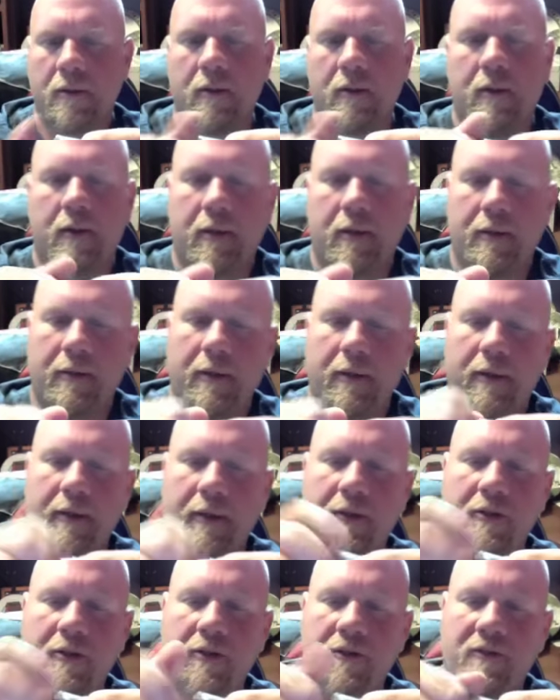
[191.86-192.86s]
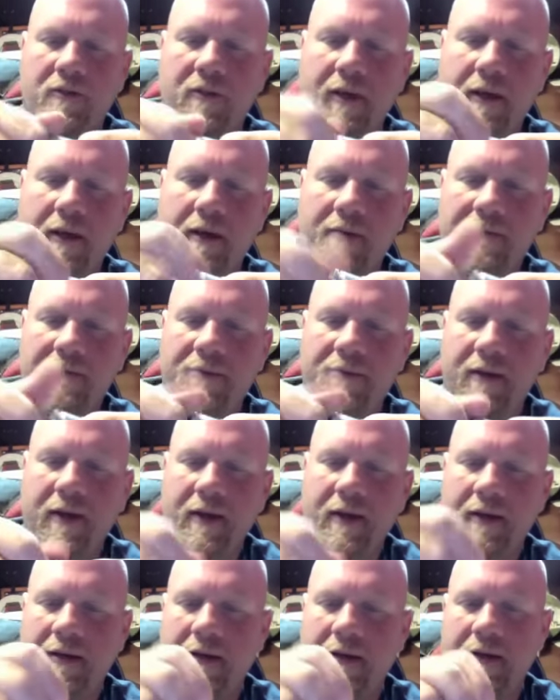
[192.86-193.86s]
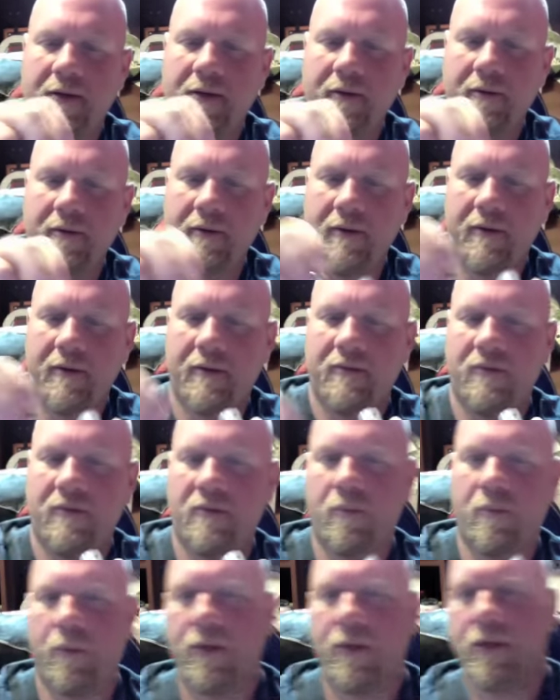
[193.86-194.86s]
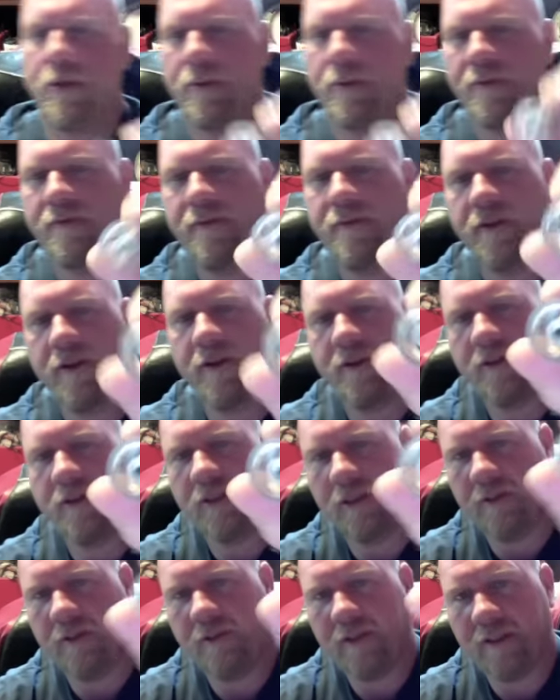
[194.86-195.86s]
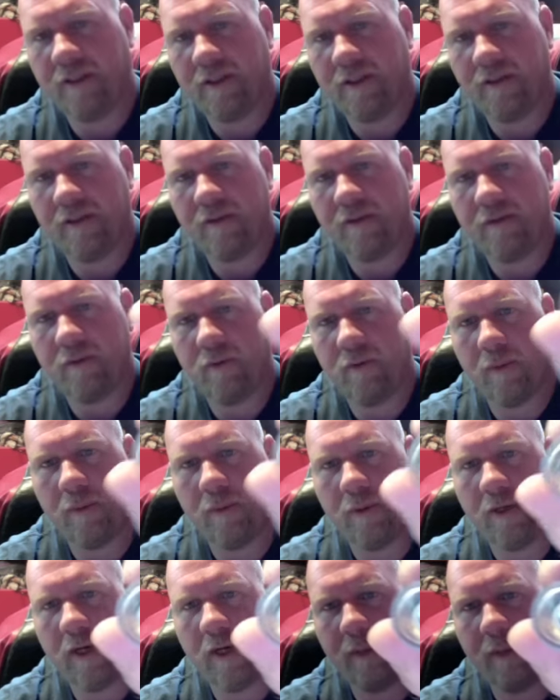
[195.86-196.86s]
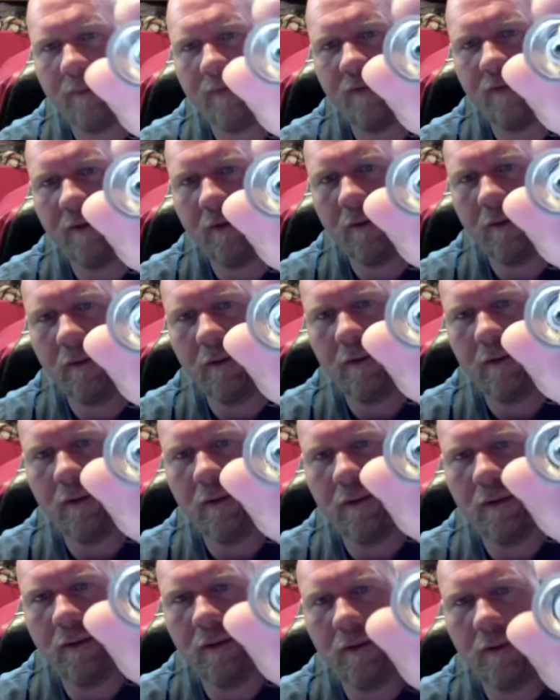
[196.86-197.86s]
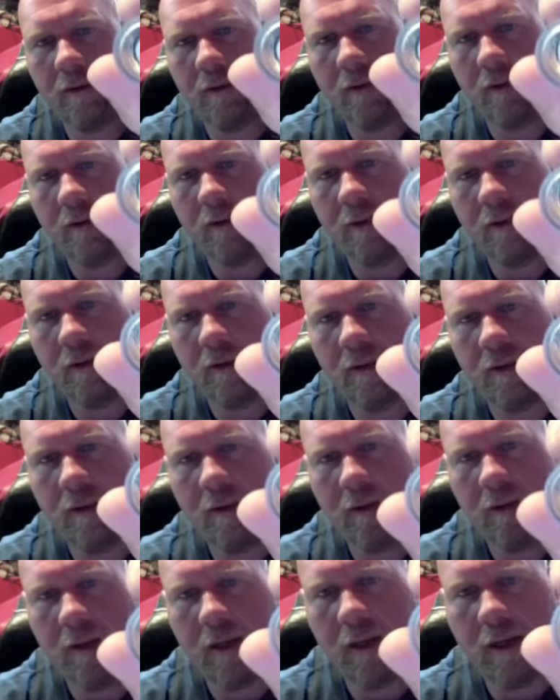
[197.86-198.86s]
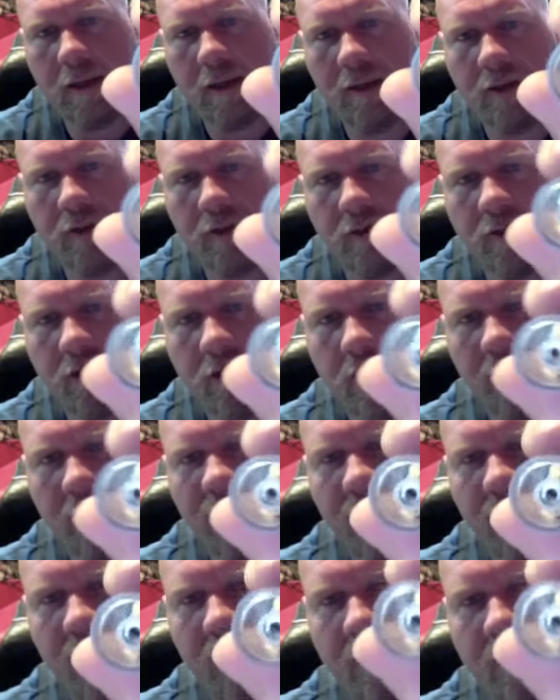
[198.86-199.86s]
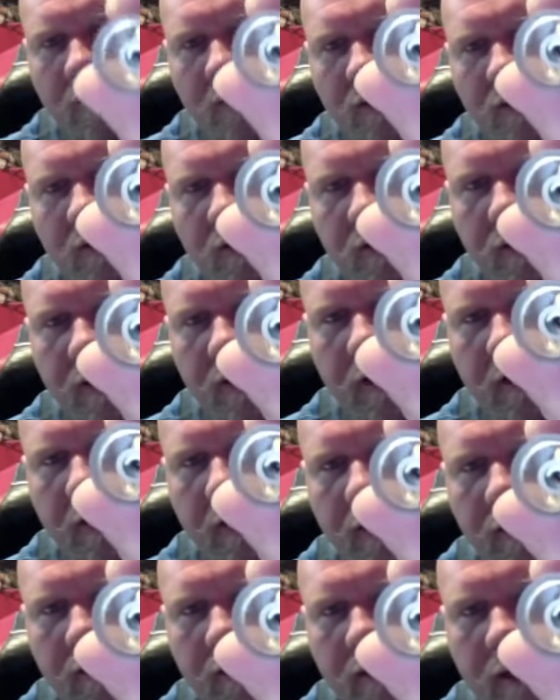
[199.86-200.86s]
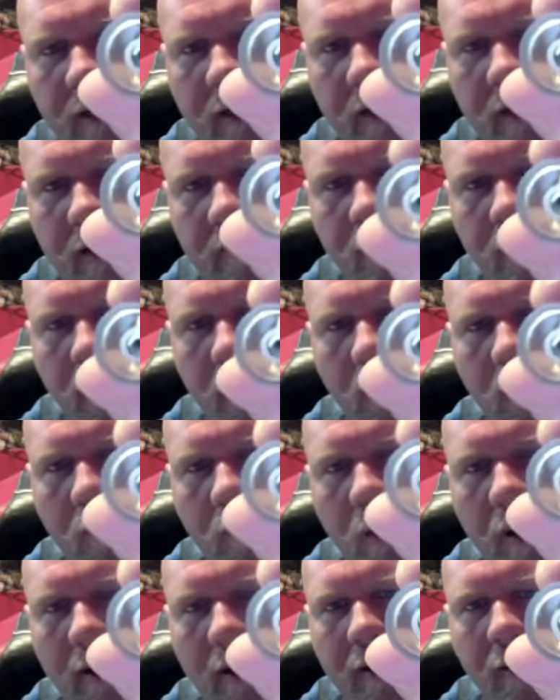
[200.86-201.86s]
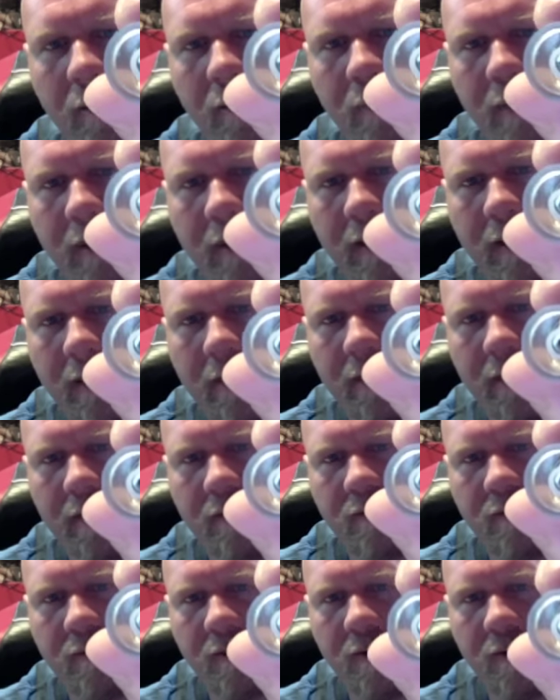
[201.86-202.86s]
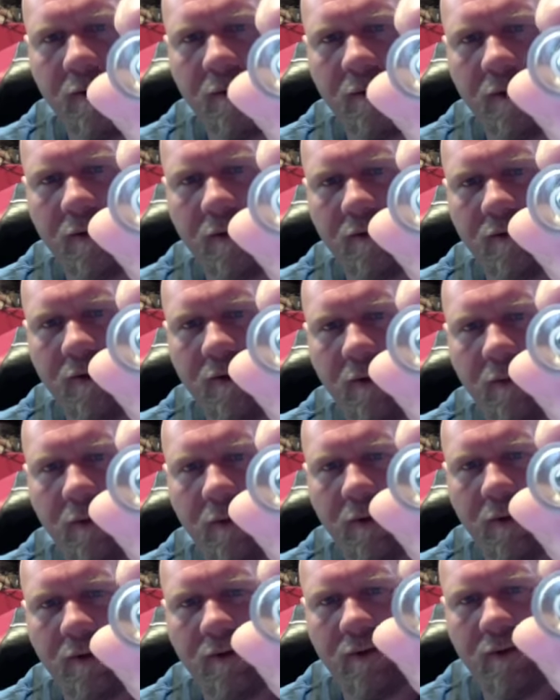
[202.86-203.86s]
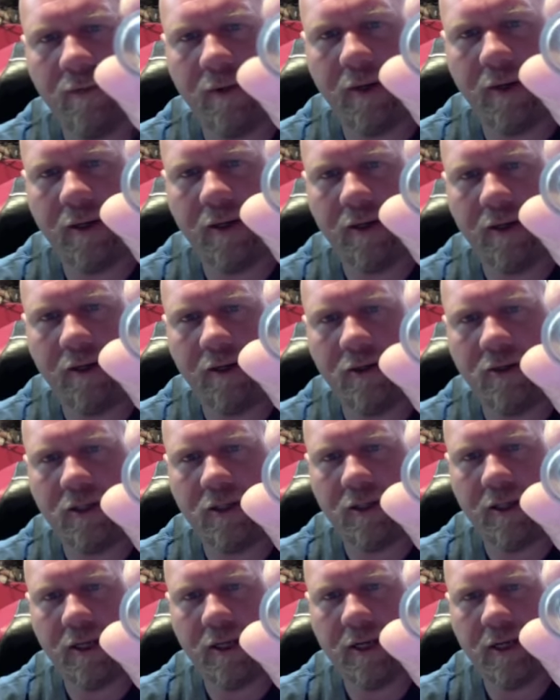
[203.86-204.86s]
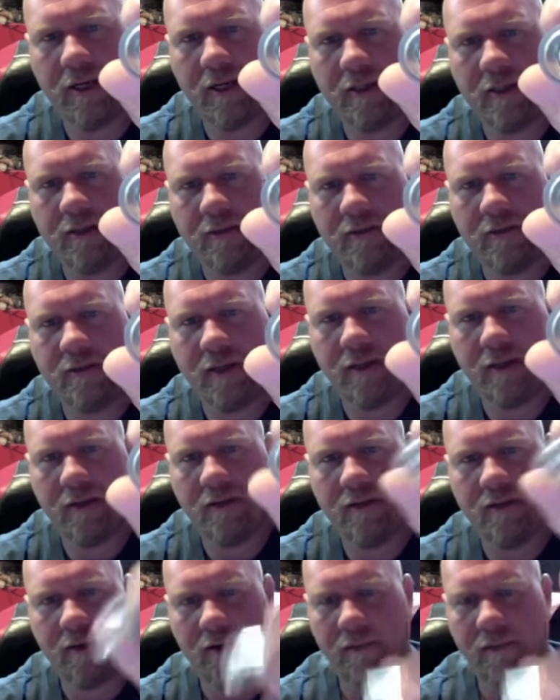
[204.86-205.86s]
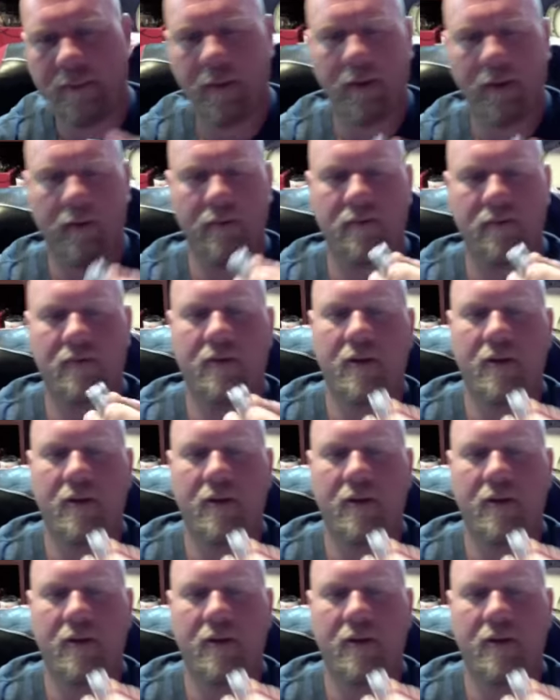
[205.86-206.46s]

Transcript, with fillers: And then you just take off the head here, and this is where you would fill your juice. It does have a rubber cup seal and you're just going to fill your juice in there and you've got a nice big wide opening in there so there's no reason why you should get any juice down the center post.